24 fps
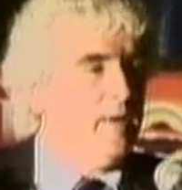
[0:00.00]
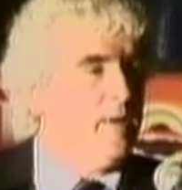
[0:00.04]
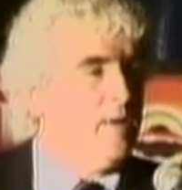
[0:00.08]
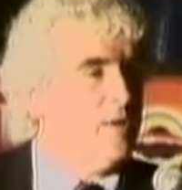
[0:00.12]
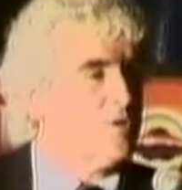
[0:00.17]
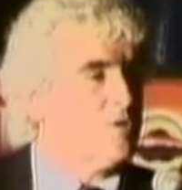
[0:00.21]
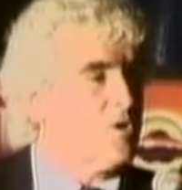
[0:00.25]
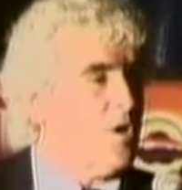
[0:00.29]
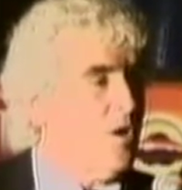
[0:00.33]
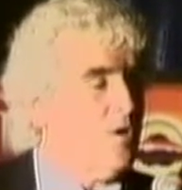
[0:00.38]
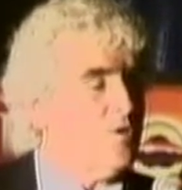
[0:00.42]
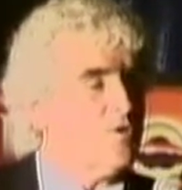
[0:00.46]
it
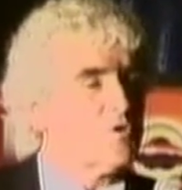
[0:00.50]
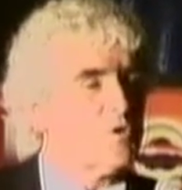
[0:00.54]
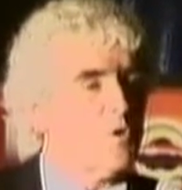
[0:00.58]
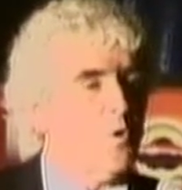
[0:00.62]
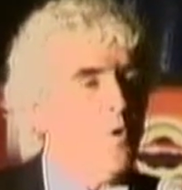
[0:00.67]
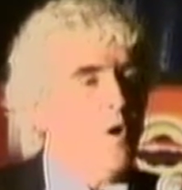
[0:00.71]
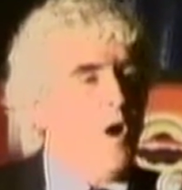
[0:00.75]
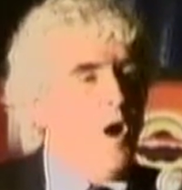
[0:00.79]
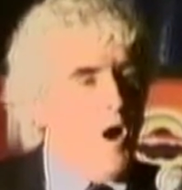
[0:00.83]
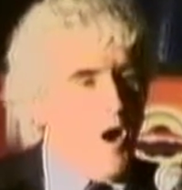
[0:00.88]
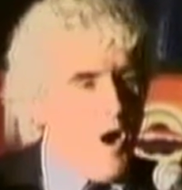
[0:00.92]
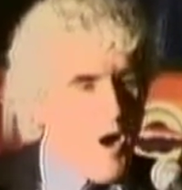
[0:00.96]
is
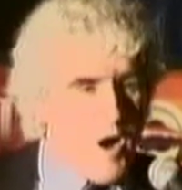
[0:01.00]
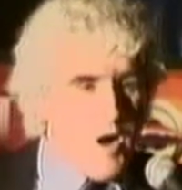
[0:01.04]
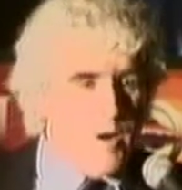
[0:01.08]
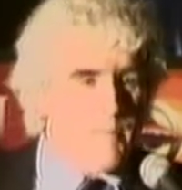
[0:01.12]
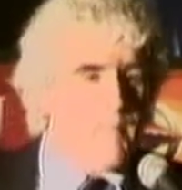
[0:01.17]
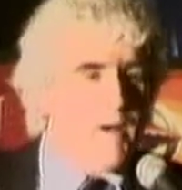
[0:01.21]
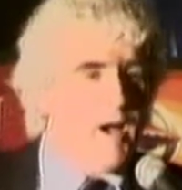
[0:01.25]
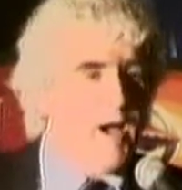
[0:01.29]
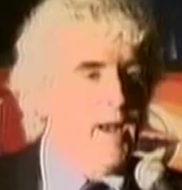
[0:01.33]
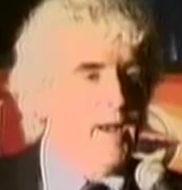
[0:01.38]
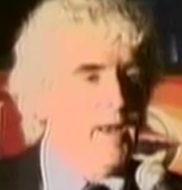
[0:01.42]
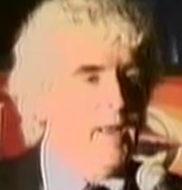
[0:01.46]
also
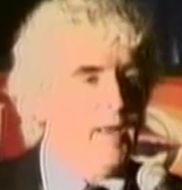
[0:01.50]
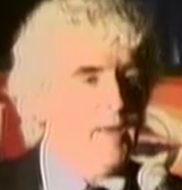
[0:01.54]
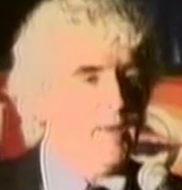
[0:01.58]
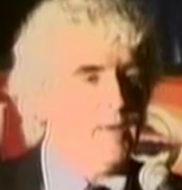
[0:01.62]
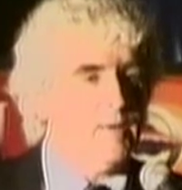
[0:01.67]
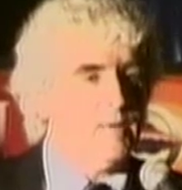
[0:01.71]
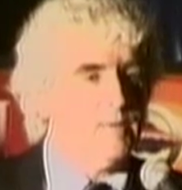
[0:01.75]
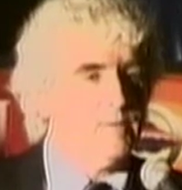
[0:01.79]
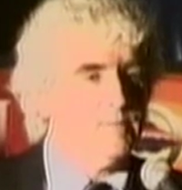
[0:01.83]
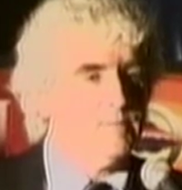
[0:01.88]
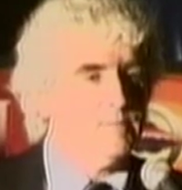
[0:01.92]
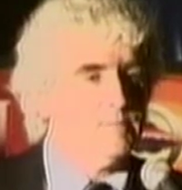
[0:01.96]
harmonic.
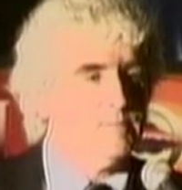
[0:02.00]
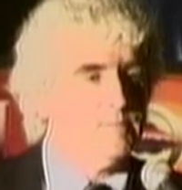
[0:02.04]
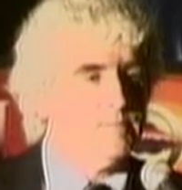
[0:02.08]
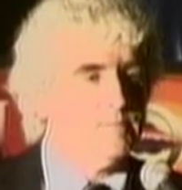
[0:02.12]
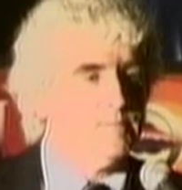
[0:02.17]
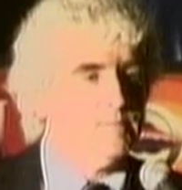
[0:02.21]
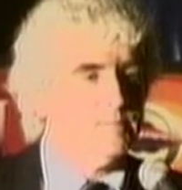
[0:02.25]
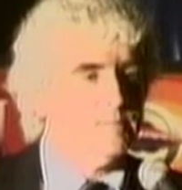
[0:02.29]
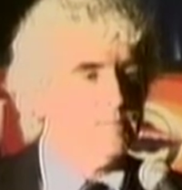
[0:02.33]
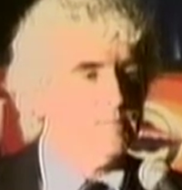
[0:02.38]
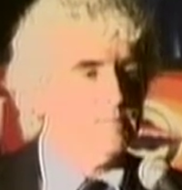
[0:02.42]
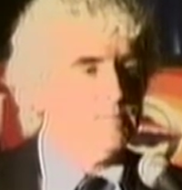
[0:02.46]

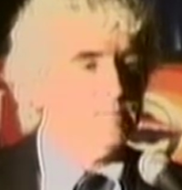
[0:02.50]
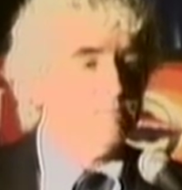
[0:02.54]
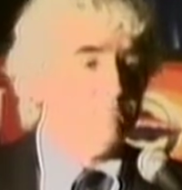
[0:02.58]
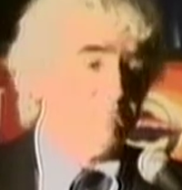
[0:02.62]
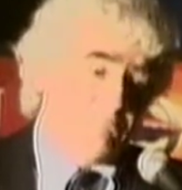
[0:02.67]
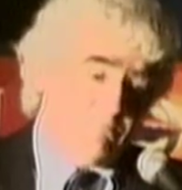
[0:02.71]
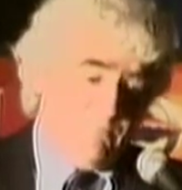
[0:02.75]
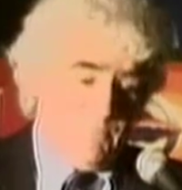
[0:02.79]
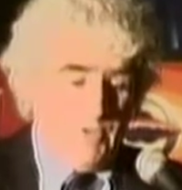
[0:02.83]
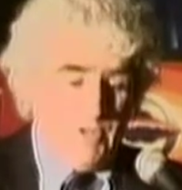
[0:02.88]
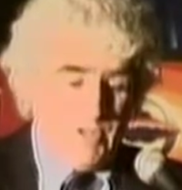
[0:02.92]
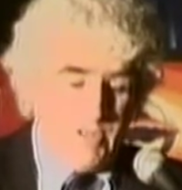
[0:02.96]

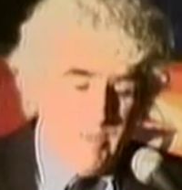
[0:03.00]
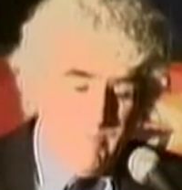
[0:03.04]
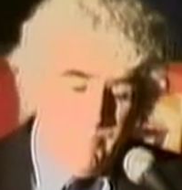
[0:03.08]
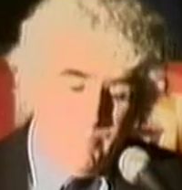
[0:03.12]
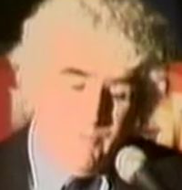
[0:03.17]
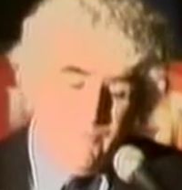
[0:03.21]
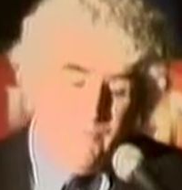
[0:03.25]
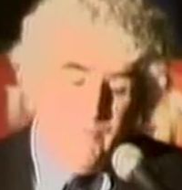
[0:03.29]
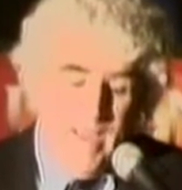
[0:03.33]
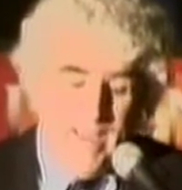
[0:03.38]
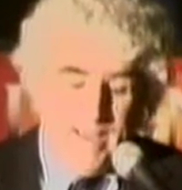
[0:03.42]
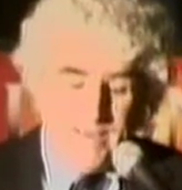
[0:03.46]
The
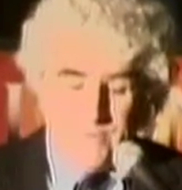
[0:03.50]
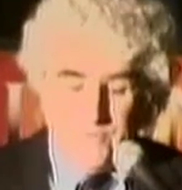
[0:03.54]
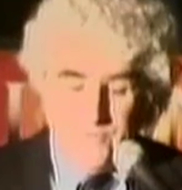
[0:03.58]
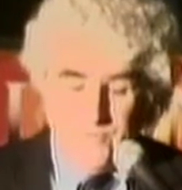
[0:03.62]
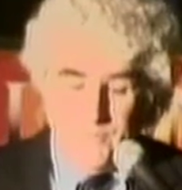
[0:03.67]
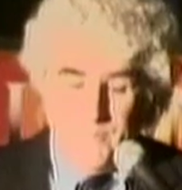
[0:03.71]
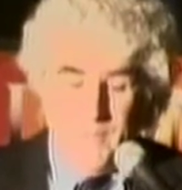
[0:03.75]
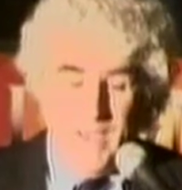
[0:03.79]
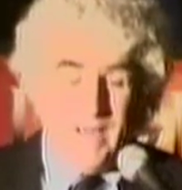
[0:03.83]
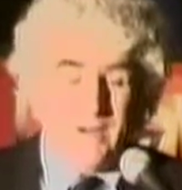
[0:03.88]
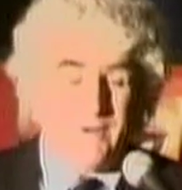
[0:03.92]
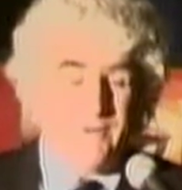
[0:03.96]
simple fact of
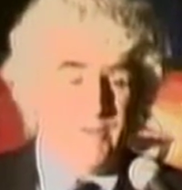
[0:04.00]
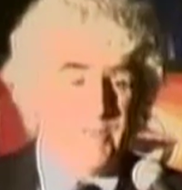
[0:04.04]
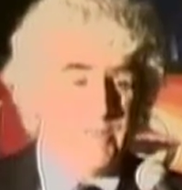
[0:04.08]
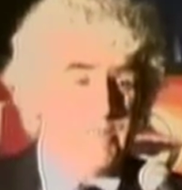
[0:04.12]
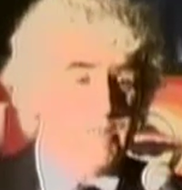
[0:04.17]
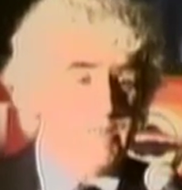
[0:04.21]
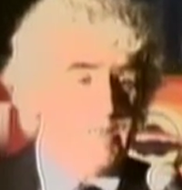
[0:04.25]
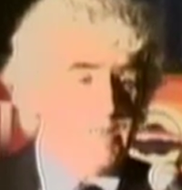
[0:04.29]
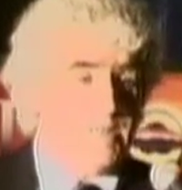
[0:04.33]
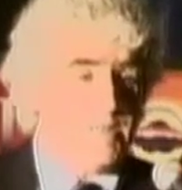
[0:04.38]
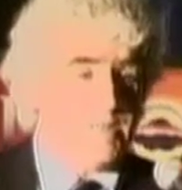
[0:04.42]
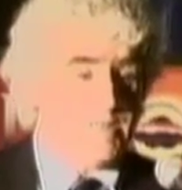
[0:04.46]
the matter
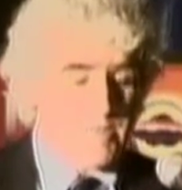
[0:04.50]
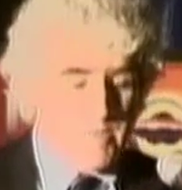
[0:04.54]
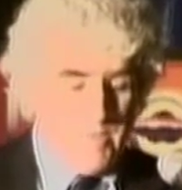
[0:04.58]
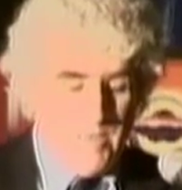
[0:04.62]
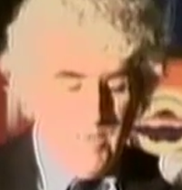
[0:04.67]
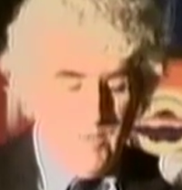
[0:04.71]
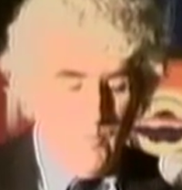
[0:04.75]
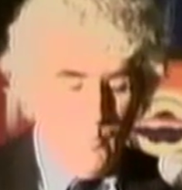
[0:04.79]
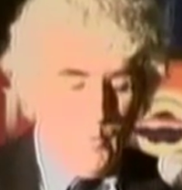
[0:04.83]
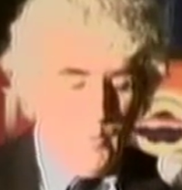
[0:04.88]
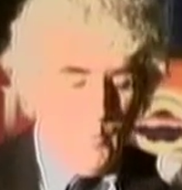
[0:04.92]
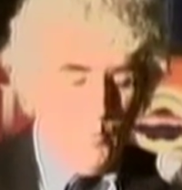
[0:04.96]
is that it's
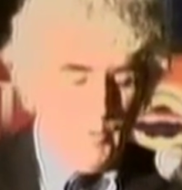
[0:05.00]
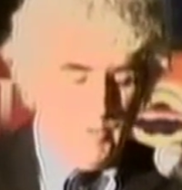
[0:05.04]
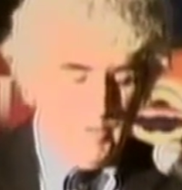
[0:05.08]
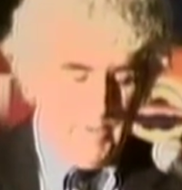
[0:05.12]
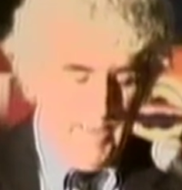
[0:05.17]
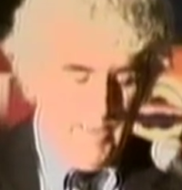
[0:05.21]
what they